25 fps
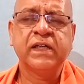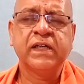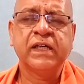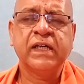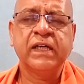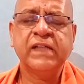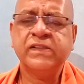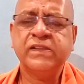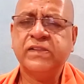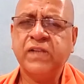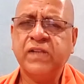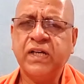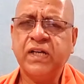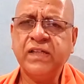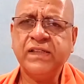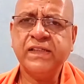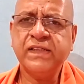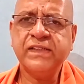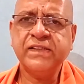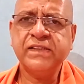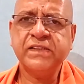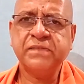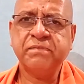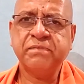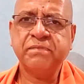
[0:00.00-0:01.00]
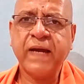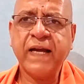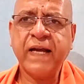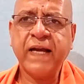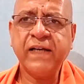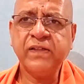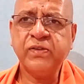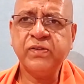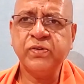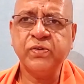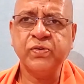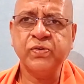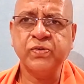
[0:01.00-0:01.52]
It's not that it is
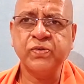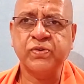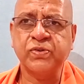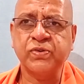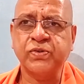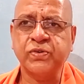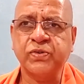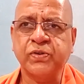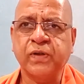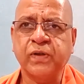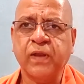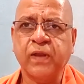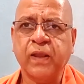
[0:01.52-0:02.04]
bad to do so.